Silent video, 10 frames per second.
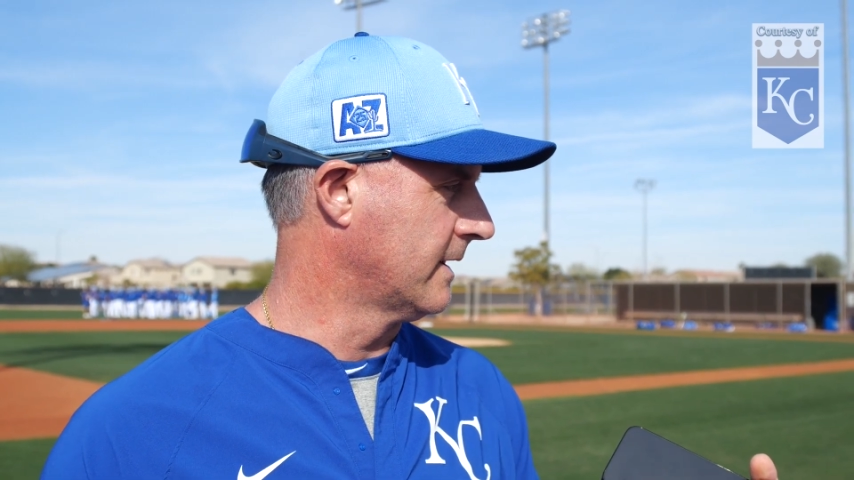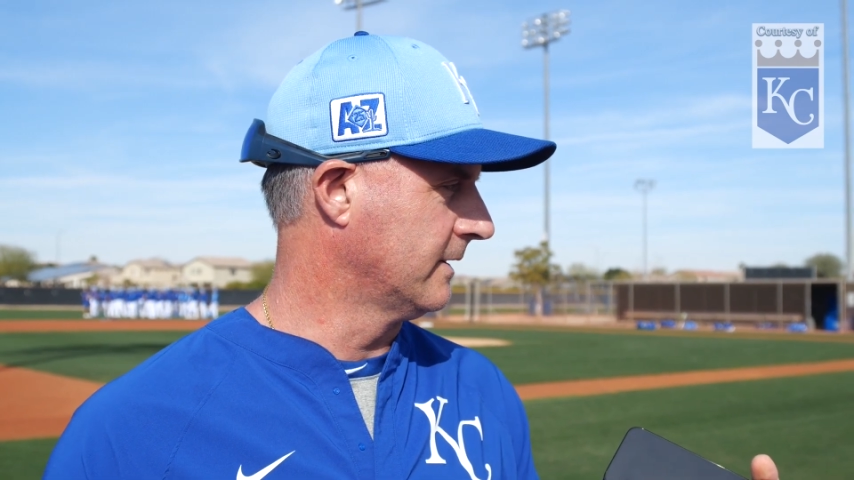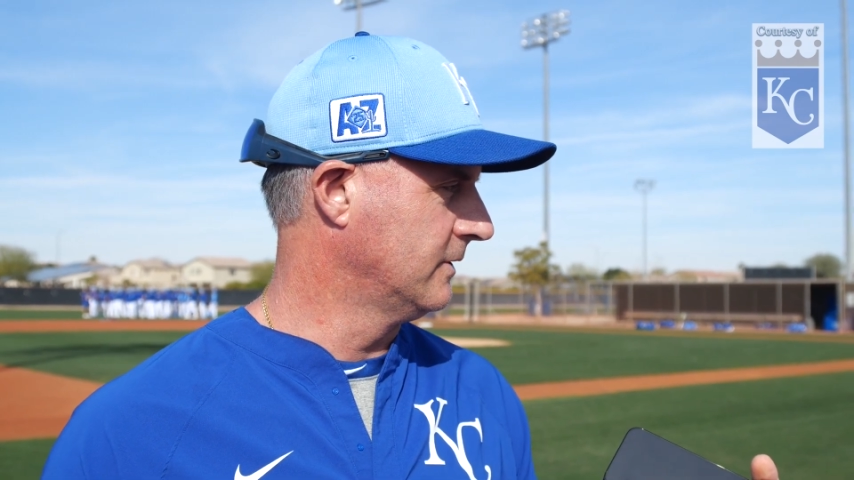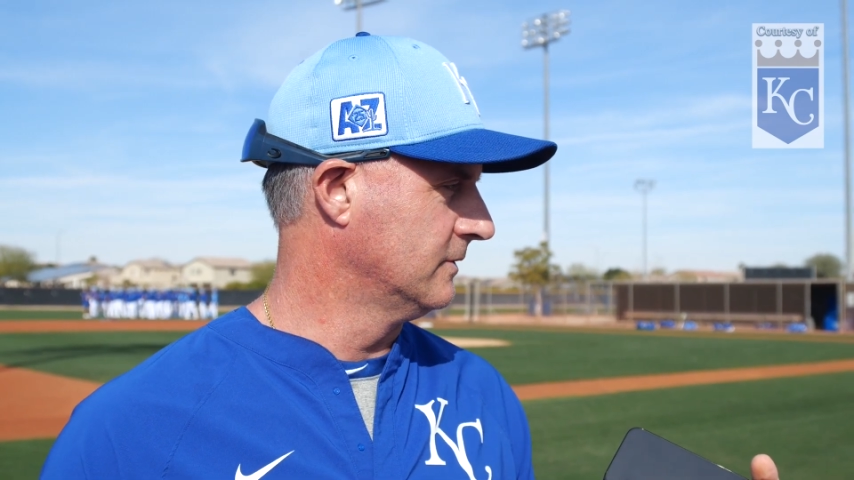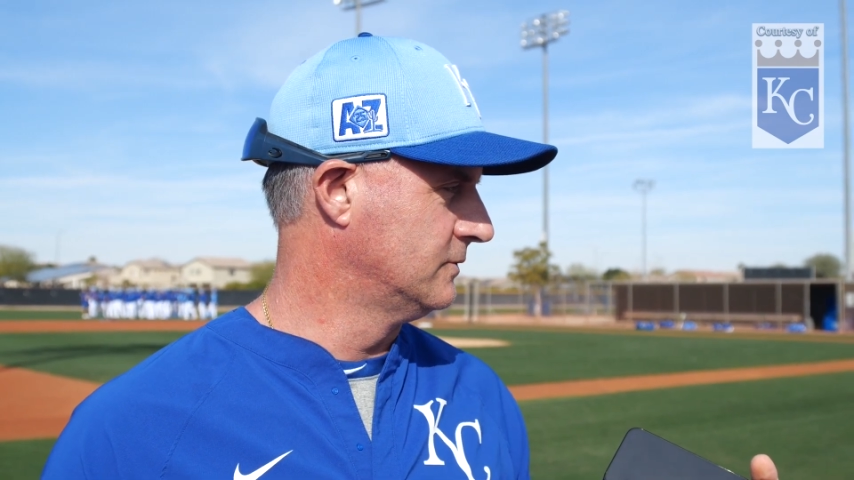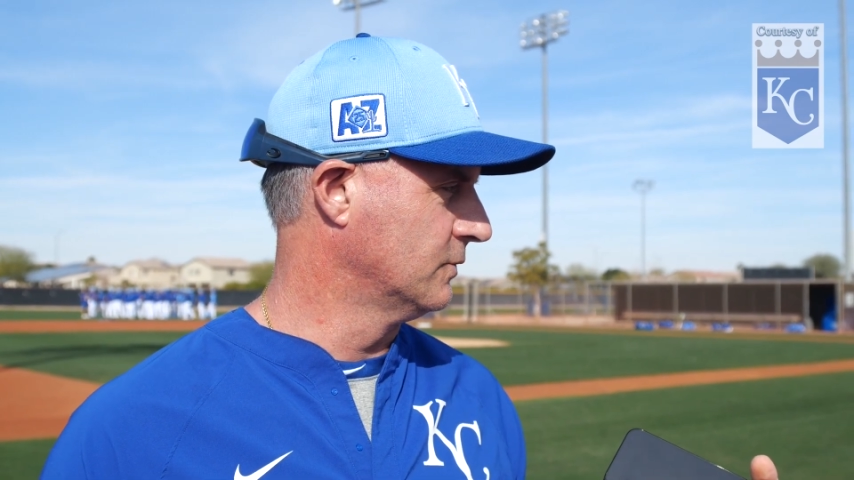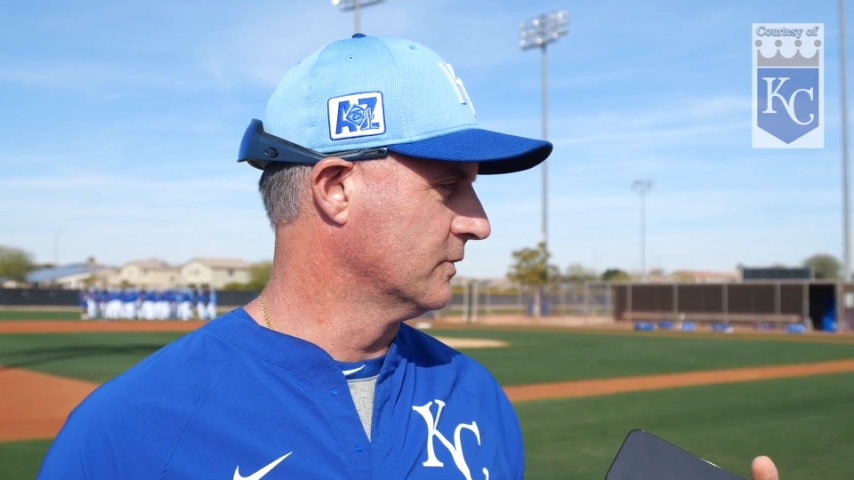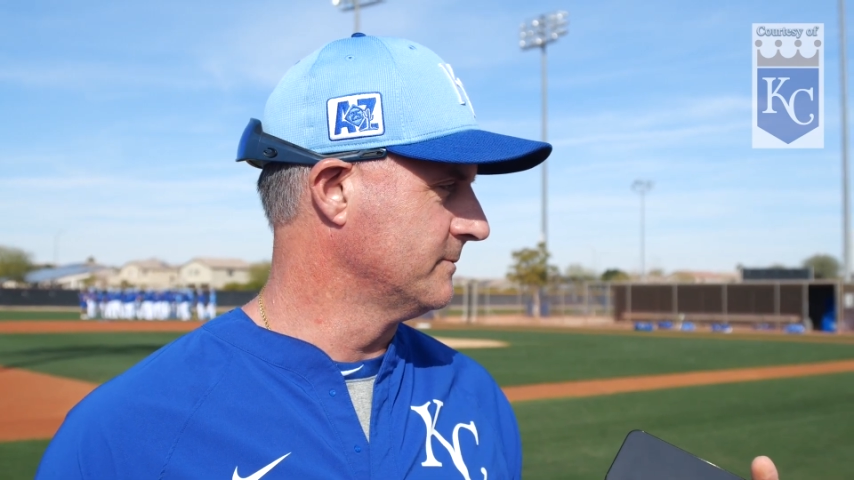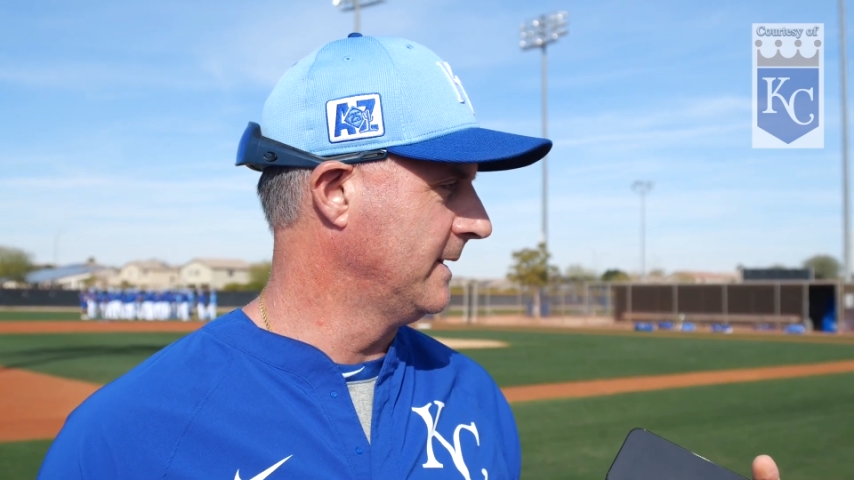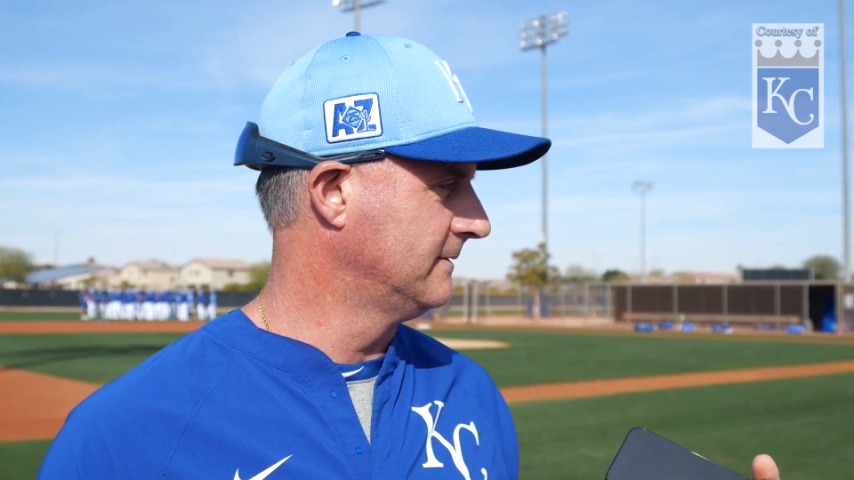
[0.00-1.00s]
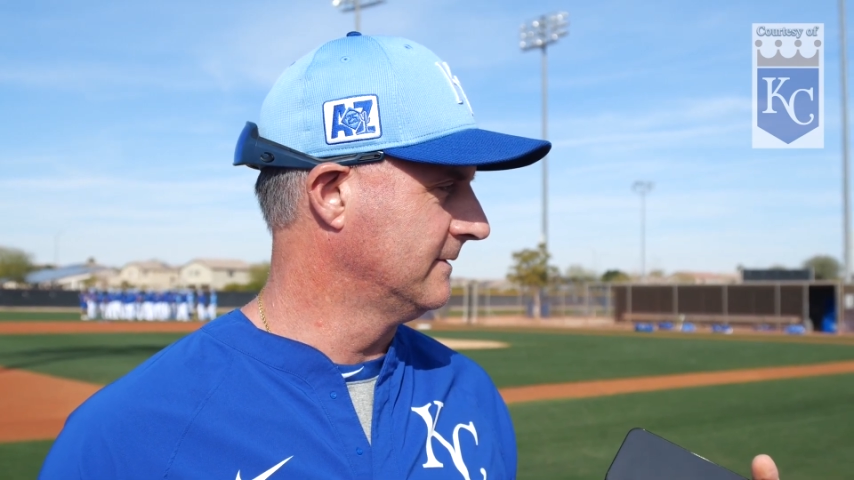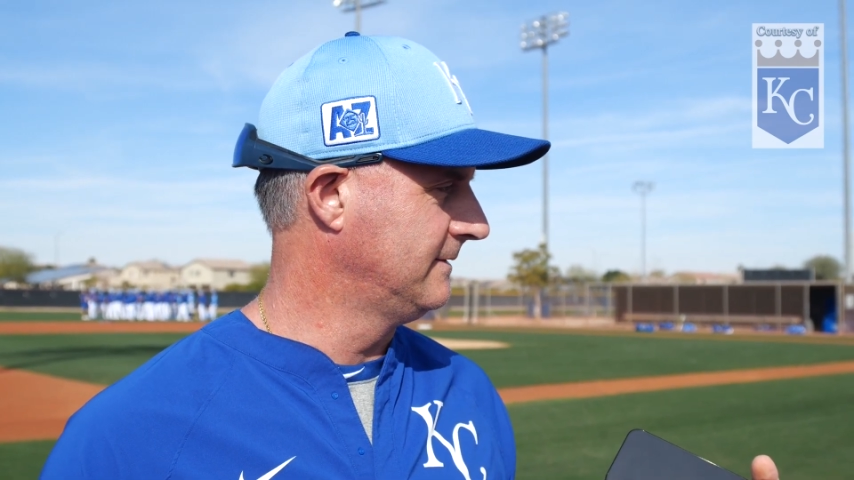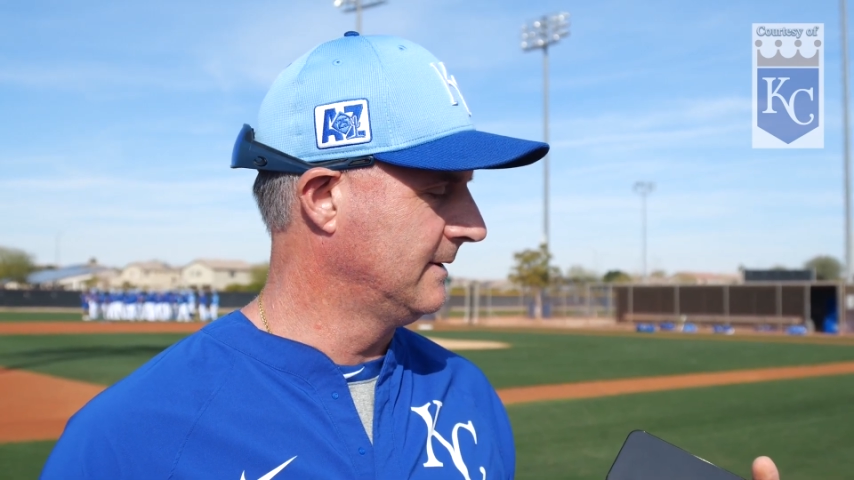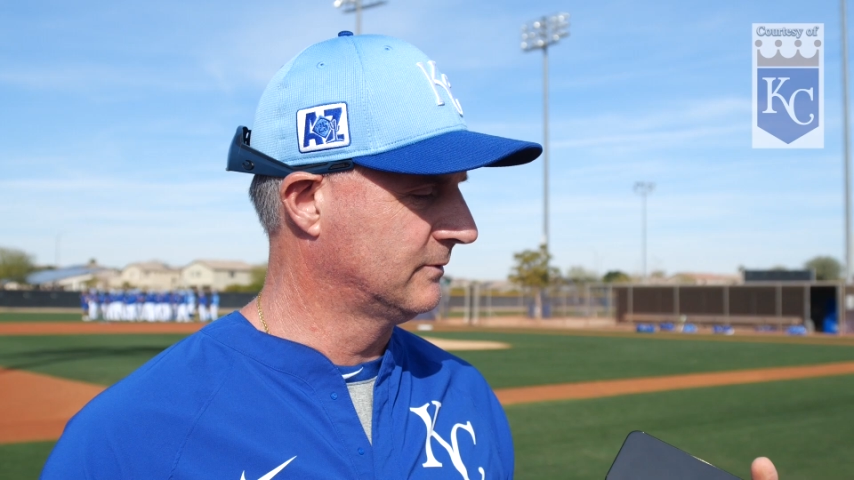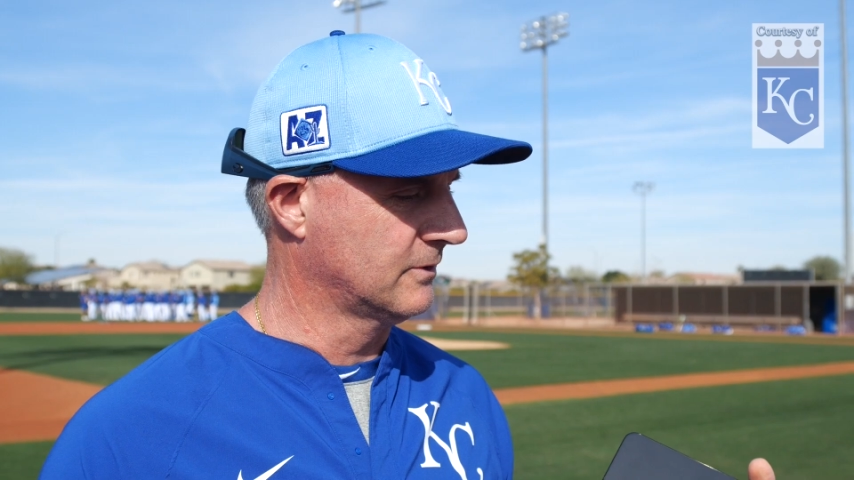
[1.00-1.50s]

on a good George Mason team.